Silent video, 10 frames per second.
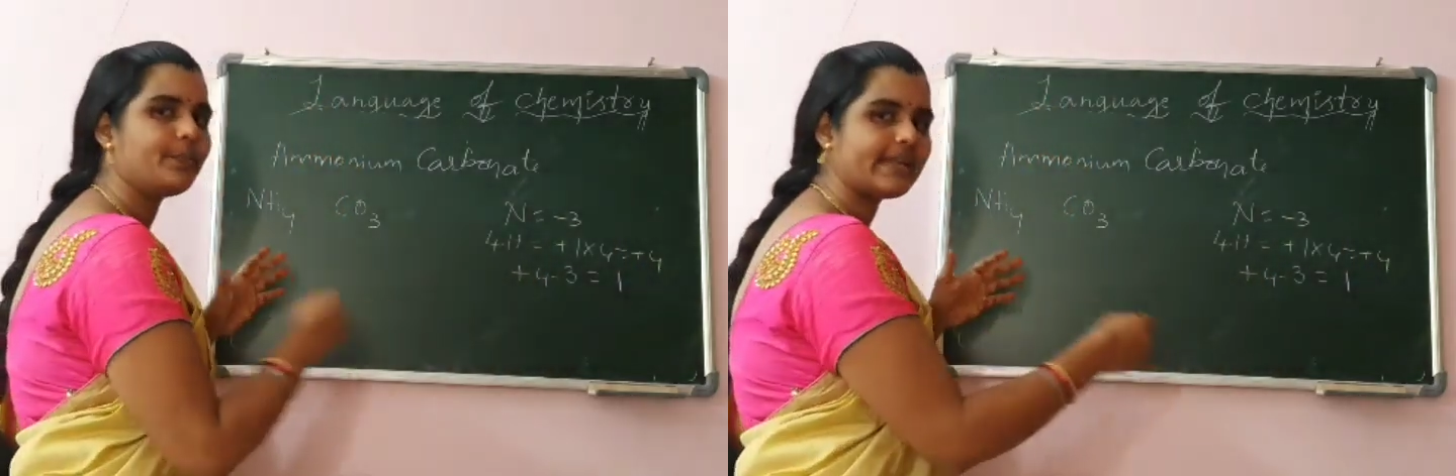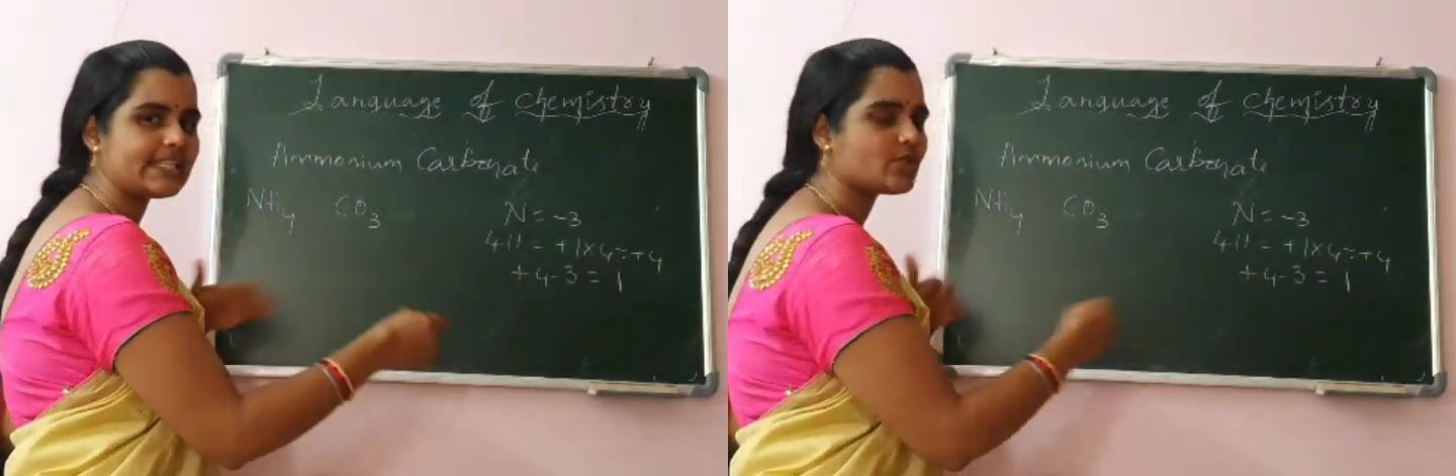
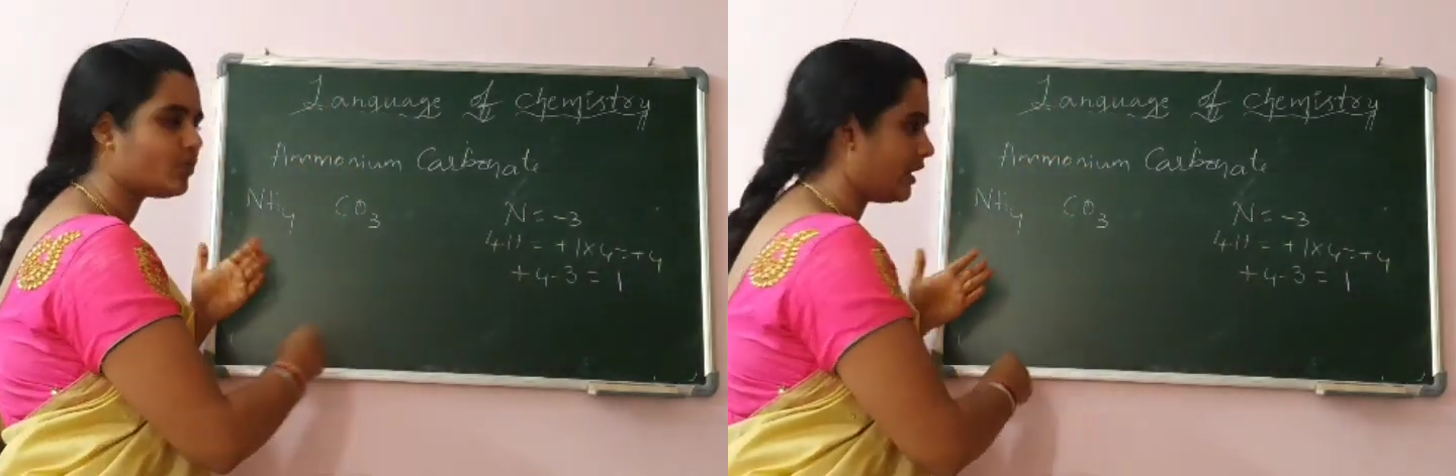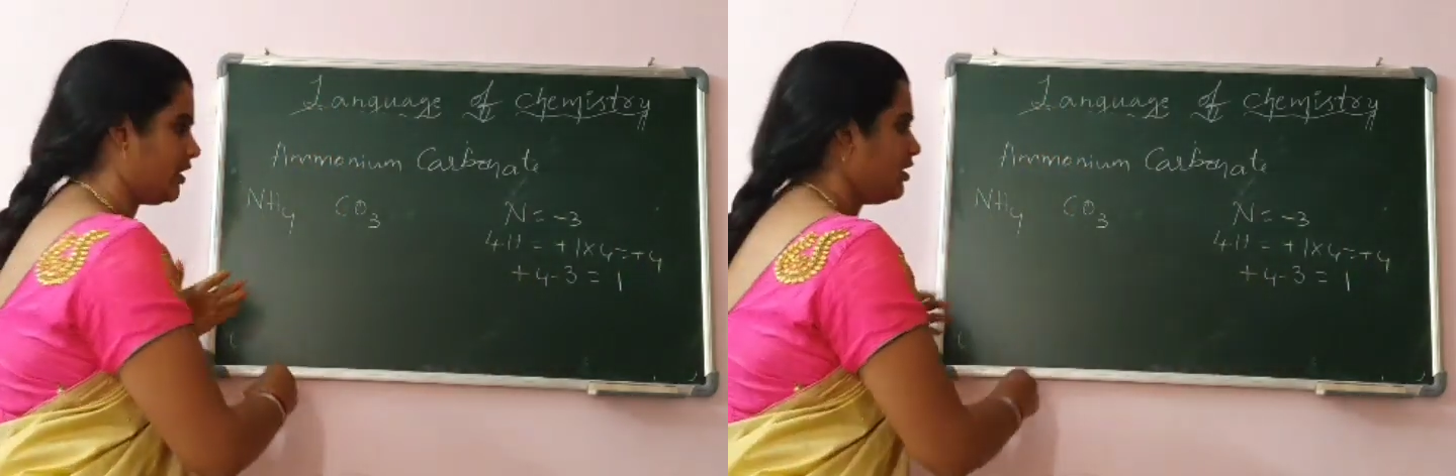Plus
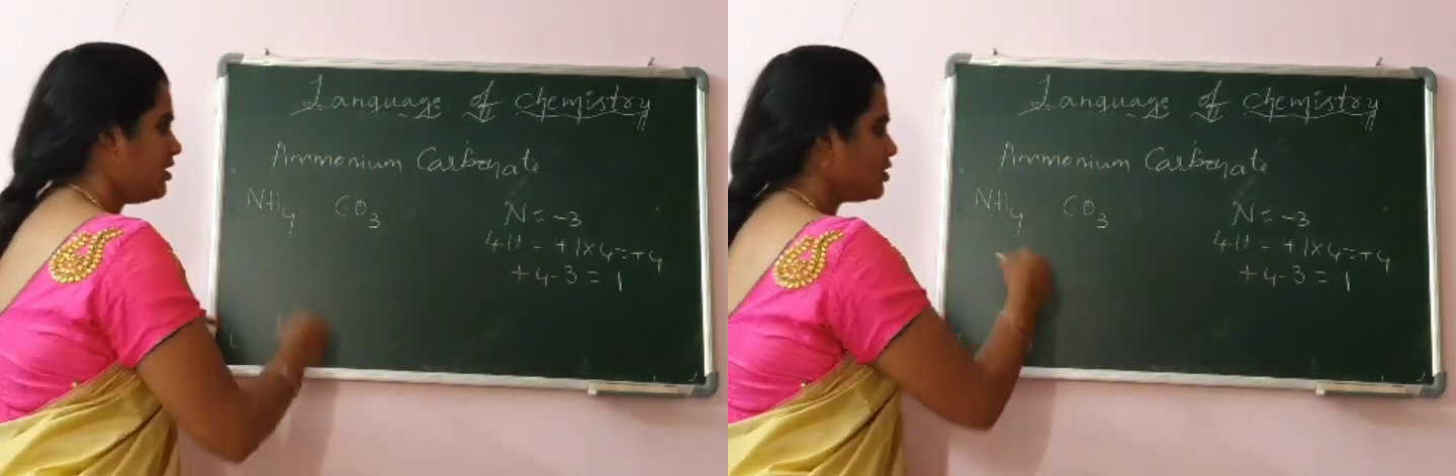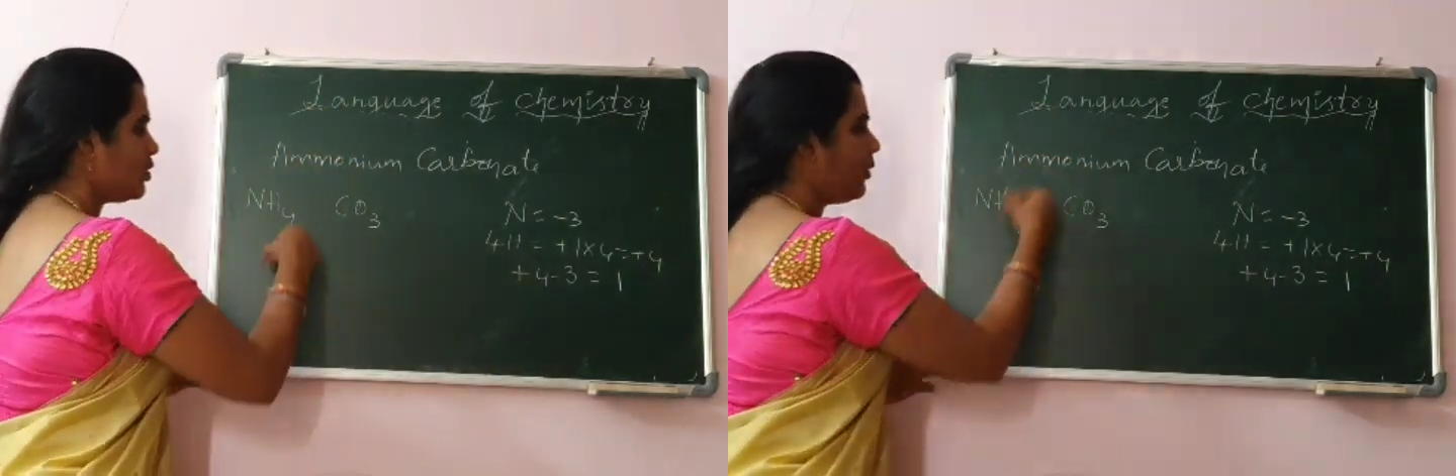1.
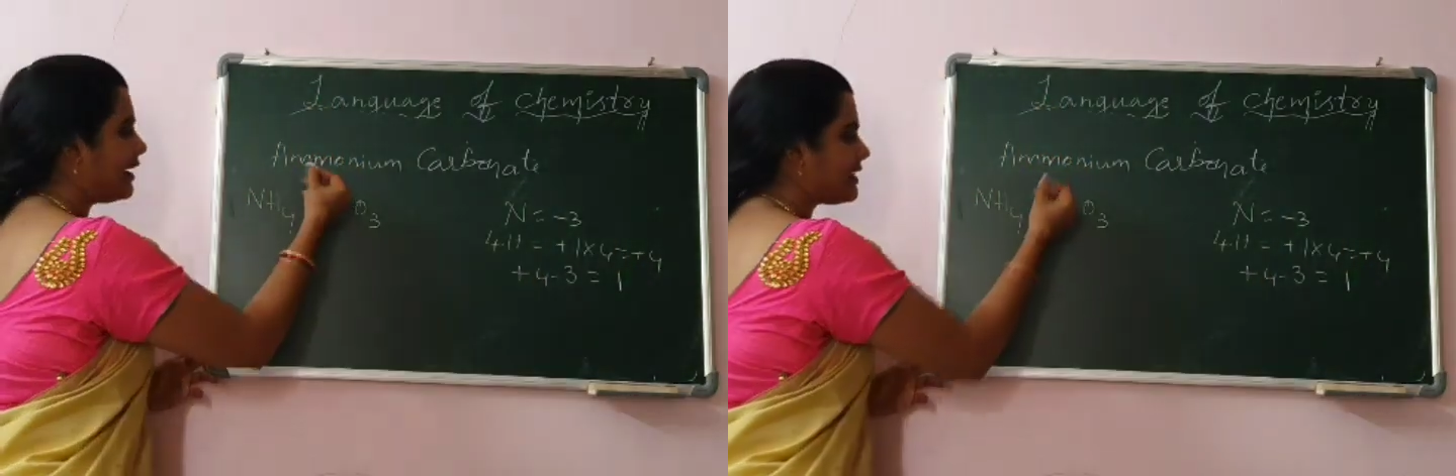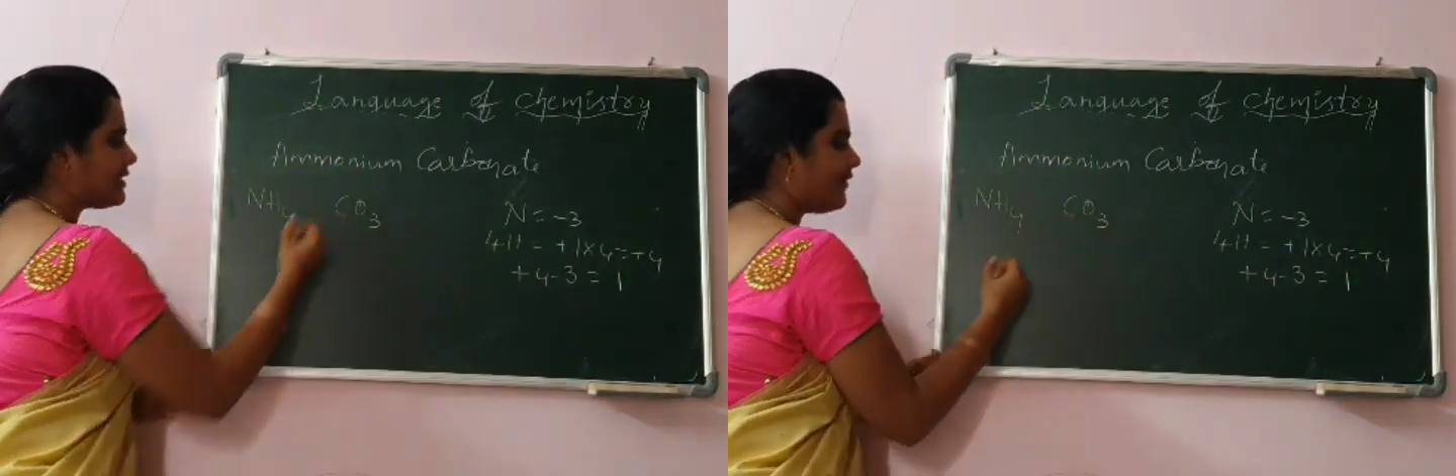So
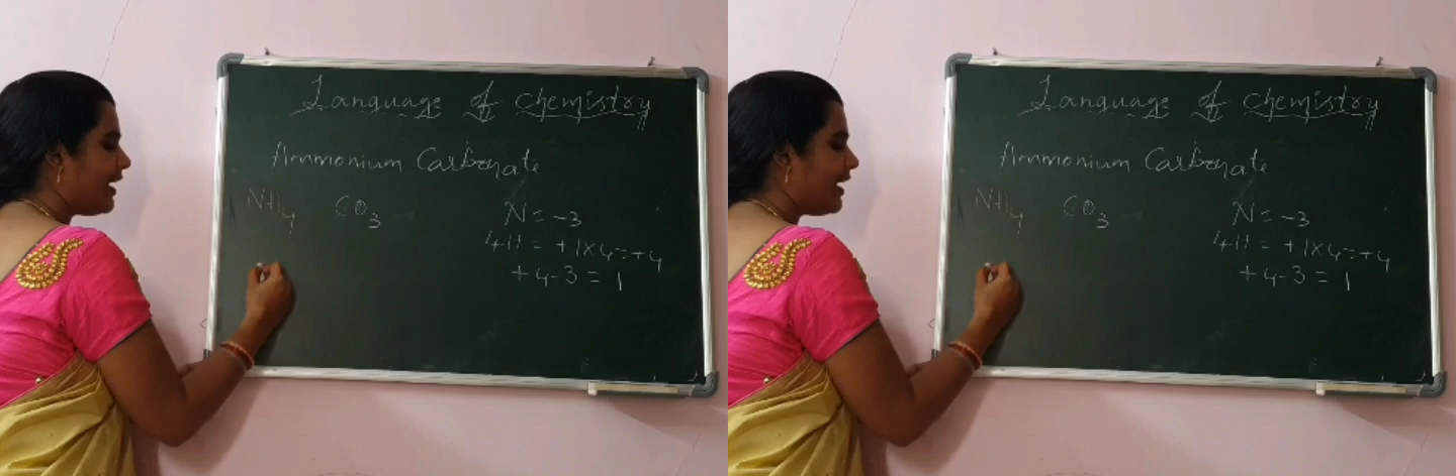what is the